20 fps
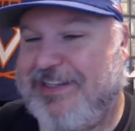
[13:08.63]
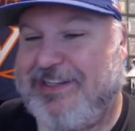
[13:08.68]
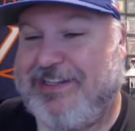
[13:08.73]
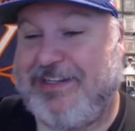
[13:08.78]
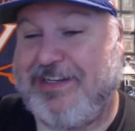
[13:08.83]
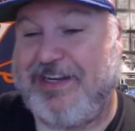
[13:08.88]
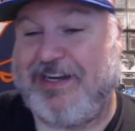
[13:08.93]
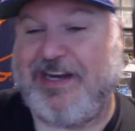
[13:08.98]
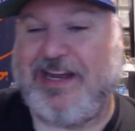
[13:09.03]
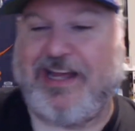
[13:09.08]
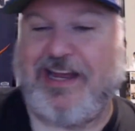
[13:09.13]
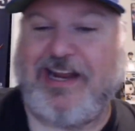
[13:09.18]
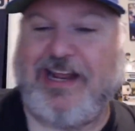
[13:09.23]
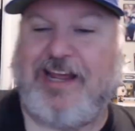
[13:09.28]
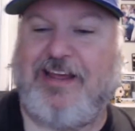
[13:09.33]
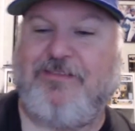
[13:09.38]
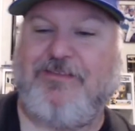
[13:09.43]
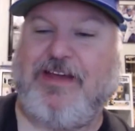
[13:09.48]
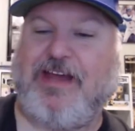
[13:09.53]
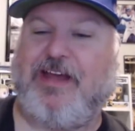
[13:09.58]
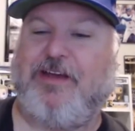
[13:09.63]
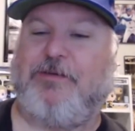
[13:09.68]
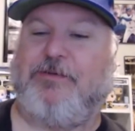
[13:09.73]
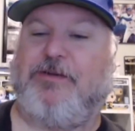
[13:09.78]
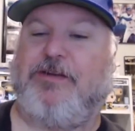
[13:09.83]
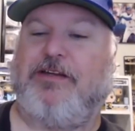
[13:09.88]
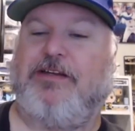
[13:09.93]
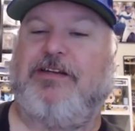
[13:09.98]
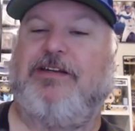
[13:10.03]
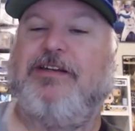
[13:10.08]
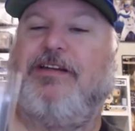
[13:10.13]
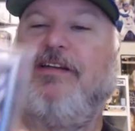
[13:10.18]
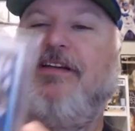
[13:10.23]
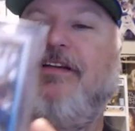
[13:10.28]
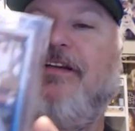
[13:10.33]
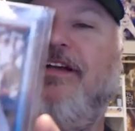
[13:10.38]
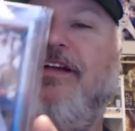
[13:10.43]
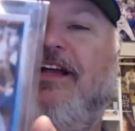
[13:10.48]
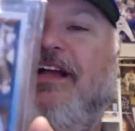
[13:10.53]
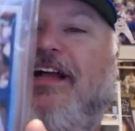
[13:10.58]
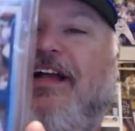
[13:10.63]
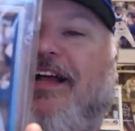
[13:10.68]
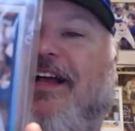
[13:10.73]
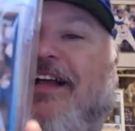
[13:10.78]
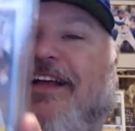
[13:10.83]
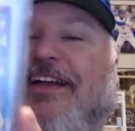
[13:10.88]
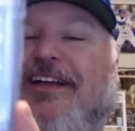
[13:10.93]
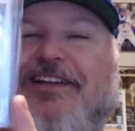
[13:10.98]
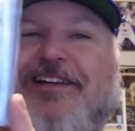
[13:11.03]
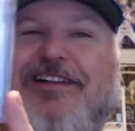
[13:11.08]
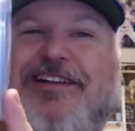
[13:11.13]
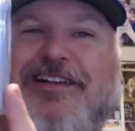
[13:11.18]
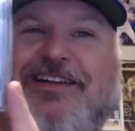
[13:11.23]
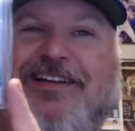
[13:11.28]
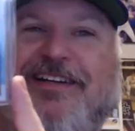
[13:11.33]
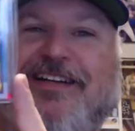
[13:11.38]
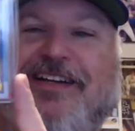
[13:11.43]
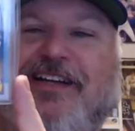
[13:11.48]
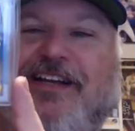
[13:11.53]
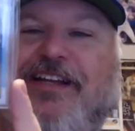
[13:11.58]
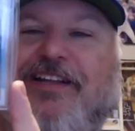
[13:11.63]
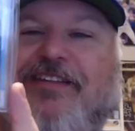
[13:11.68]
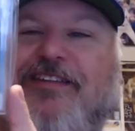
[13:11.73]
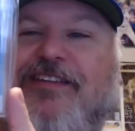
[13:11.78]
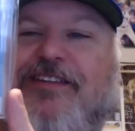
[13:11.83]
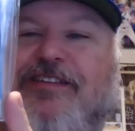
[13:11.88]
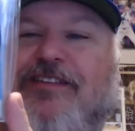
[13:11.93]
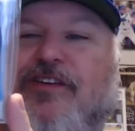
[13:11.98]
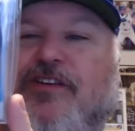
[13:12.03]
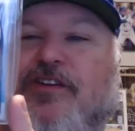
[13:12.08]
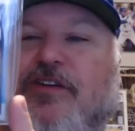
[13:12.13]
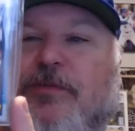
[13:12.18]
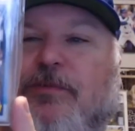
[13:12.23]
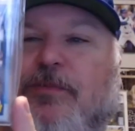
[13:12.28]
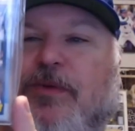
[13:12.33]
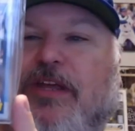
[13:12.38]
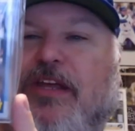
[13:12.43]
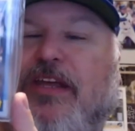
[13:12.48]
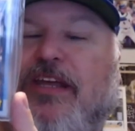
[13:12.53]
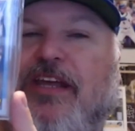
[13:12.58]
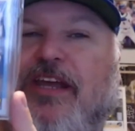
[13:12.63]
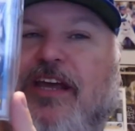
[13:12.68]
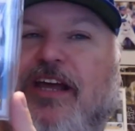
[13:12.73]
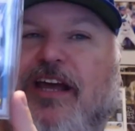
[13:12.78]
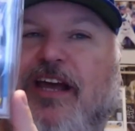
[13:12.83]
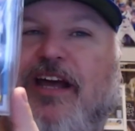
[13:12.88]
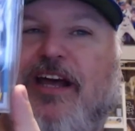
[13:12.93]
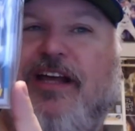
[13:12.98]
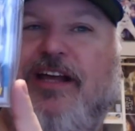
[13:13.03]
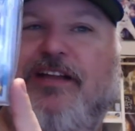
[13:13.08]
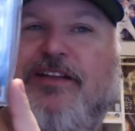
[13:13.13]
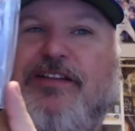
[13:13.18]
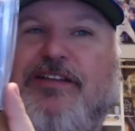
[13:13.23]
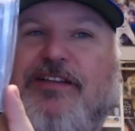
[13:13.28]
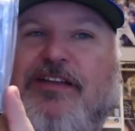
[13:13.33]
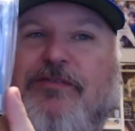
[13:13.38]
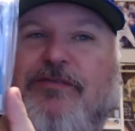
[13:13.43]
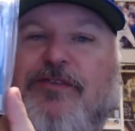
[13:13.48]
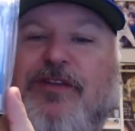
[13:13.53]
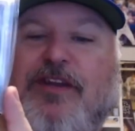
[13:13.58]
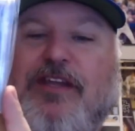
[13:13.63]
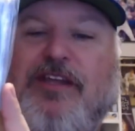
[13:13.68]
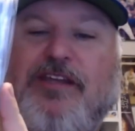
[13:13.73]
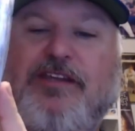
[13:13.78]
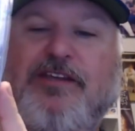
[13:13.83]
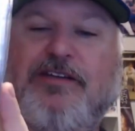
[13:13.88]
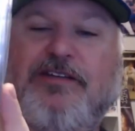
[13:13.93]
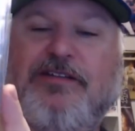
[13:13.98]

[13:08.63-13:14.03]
Did not have that one. This is gonna be Tiffany